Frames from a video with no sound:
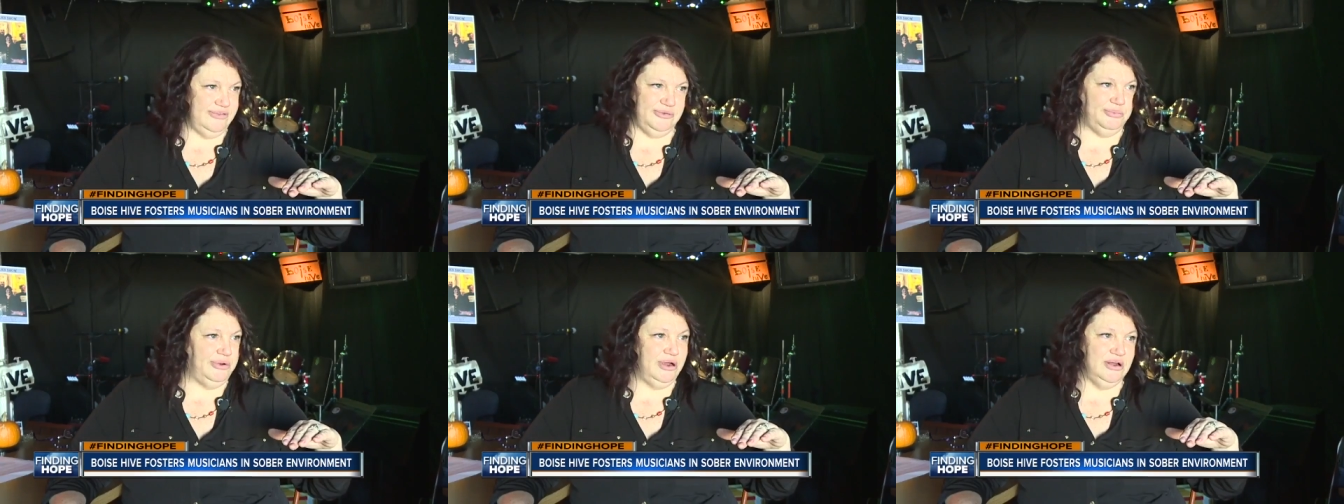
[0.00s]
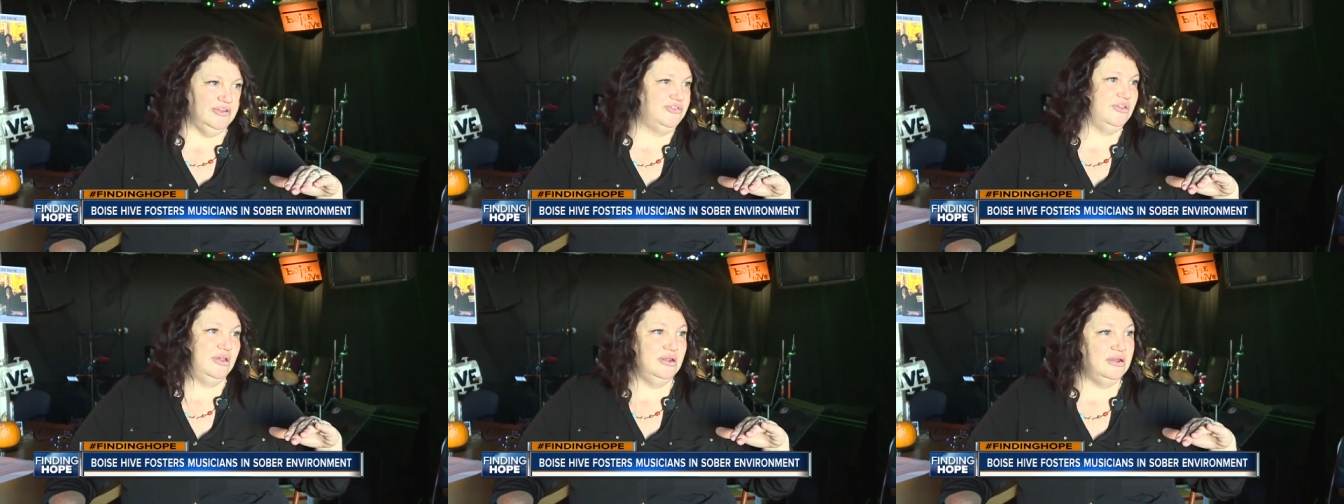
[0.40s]
as a
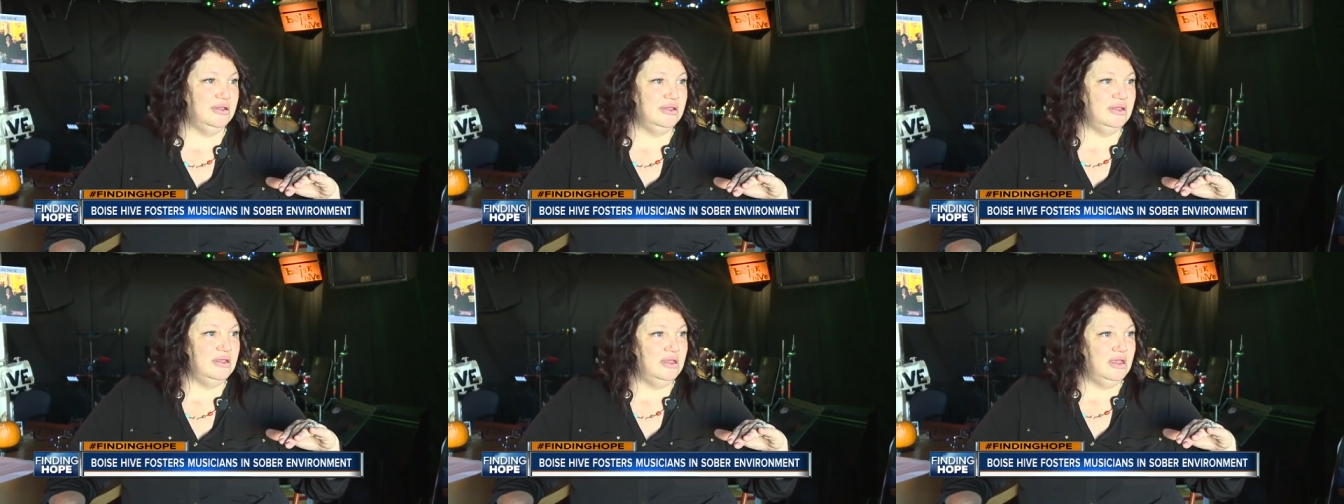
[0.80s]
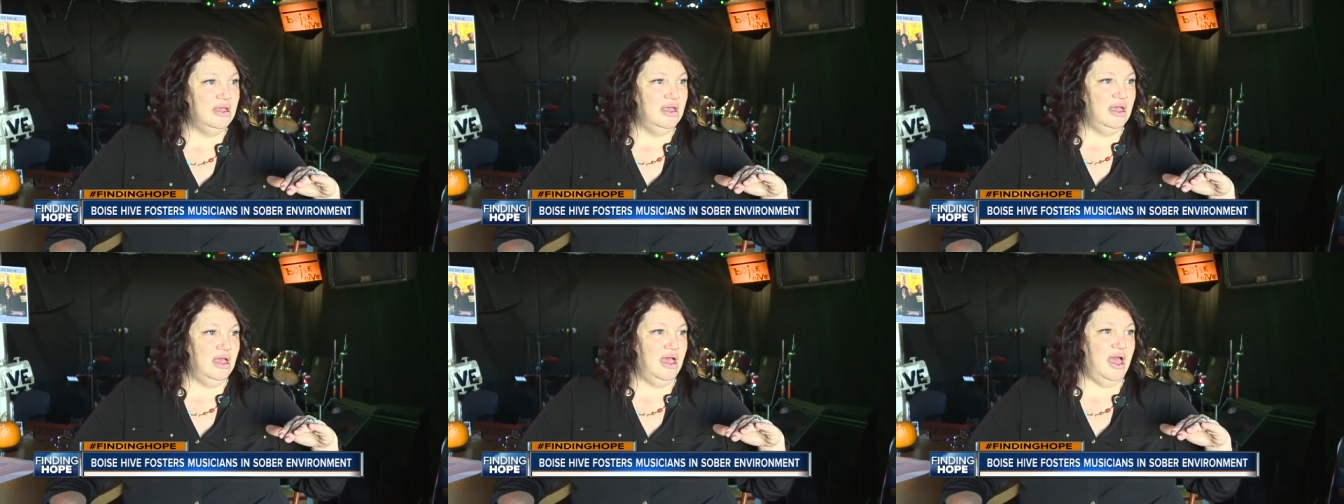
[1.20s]
person.
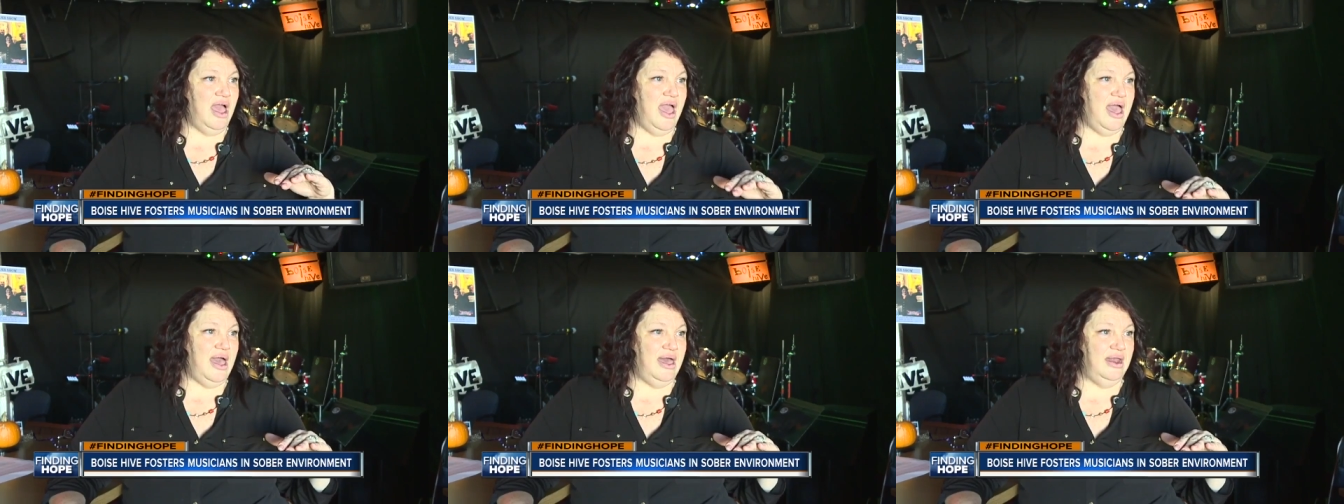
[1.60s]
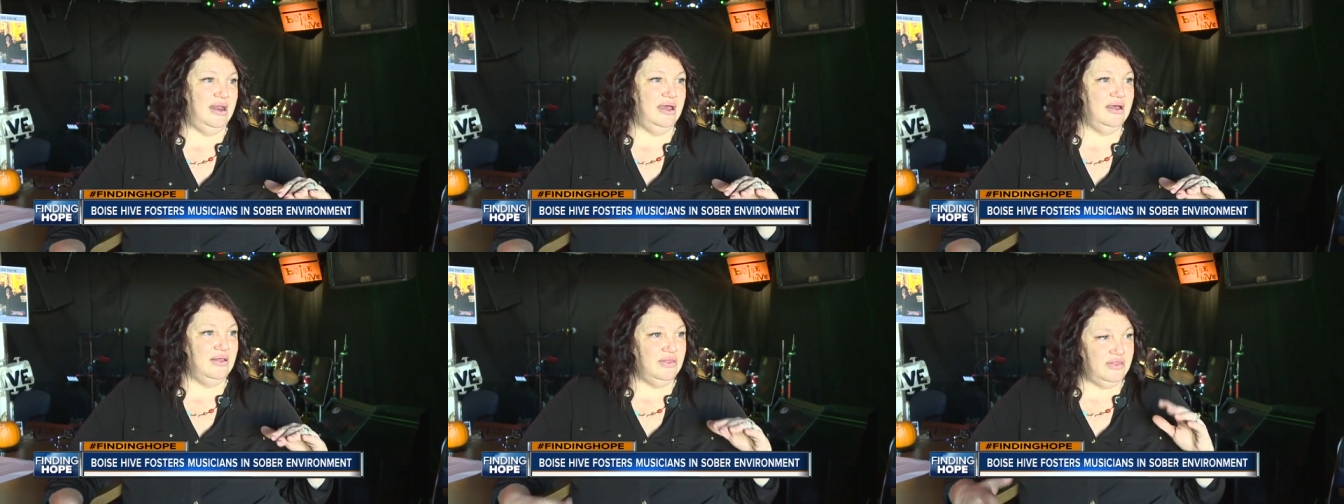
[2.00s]

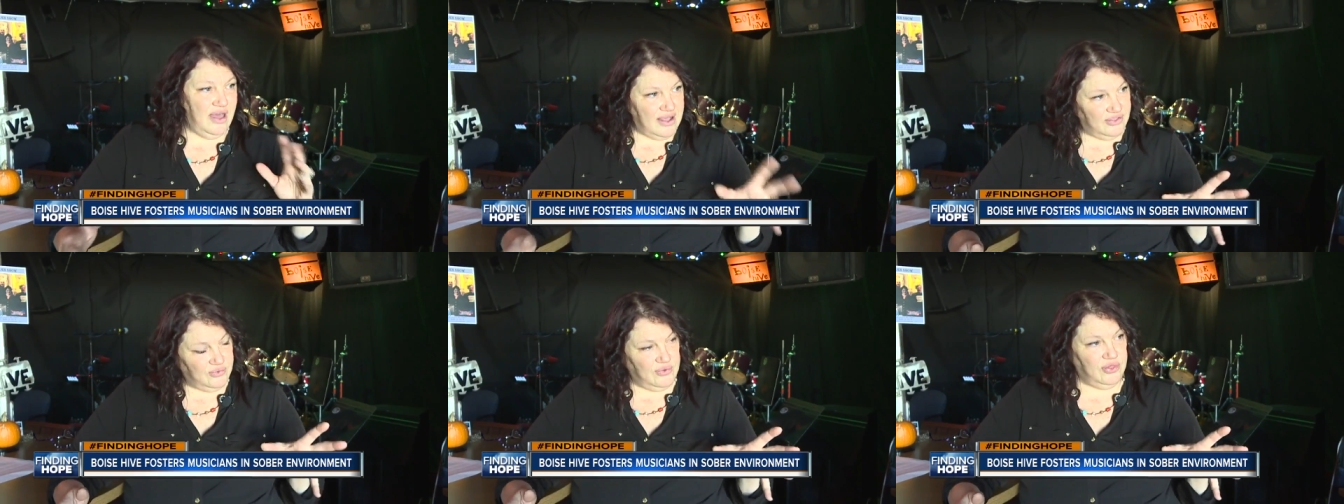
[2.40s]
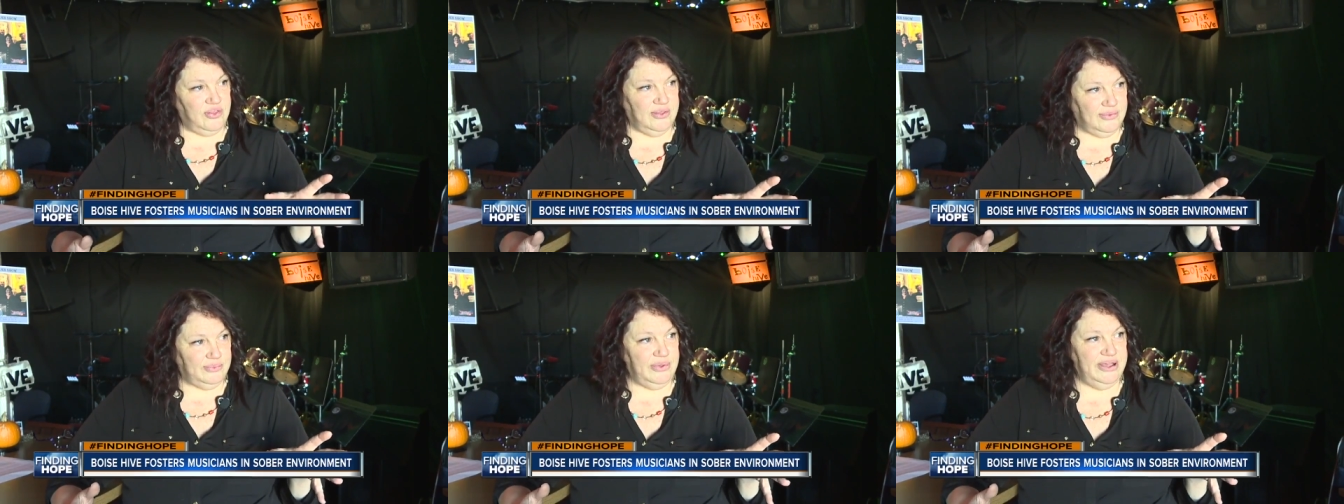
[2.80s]
And that's what
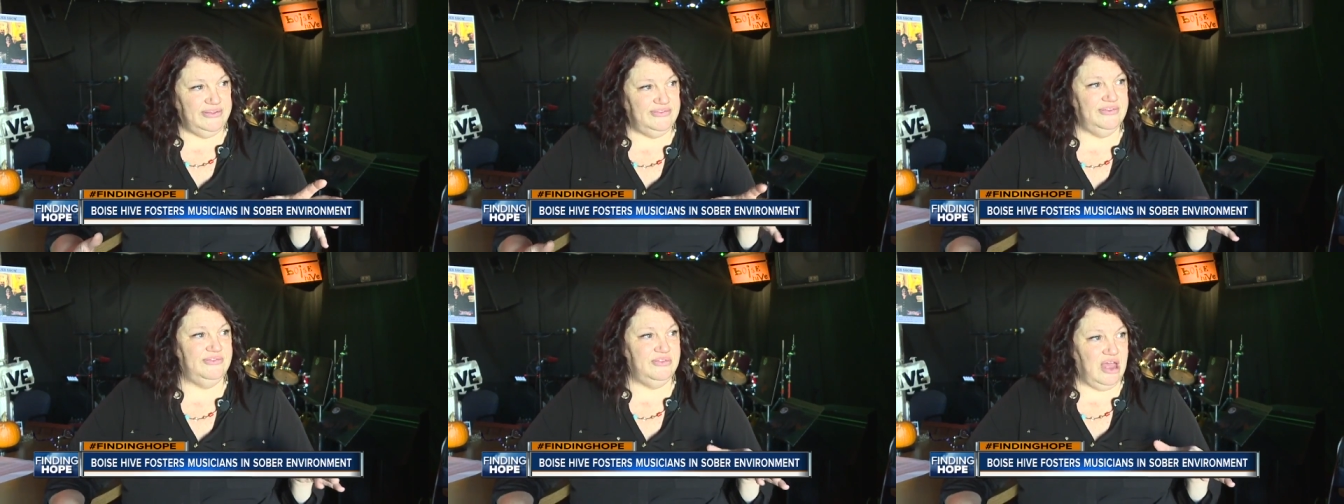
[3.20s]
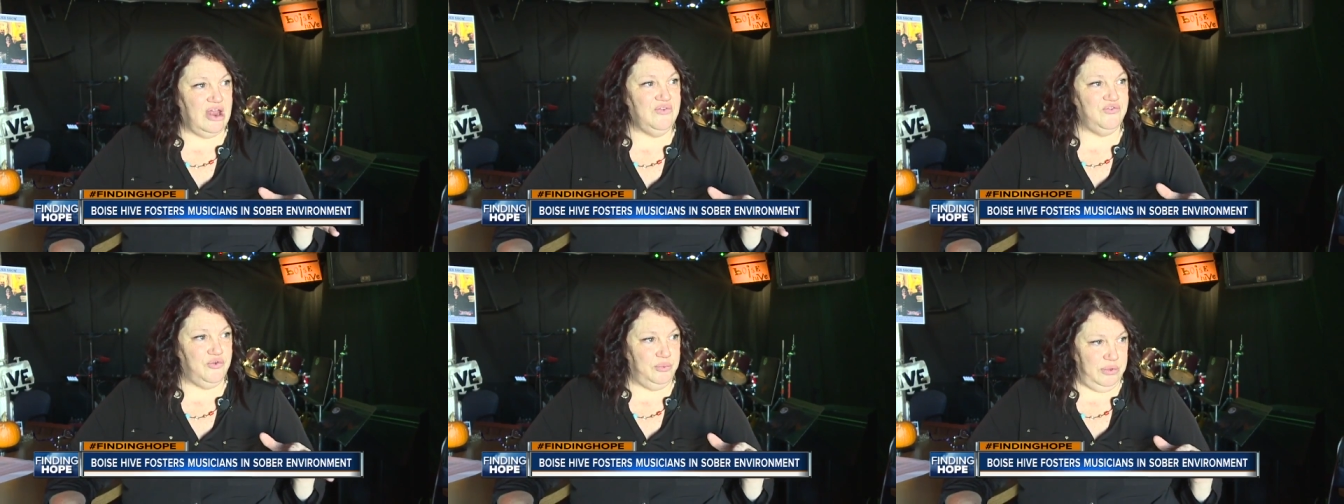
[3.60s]
this place has
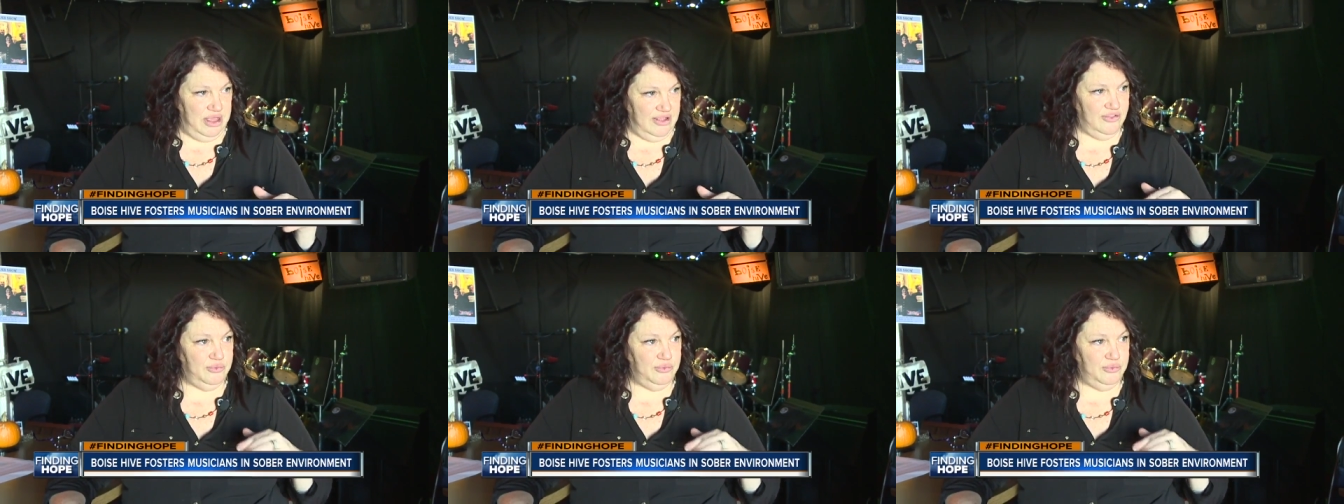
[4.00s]
done for me.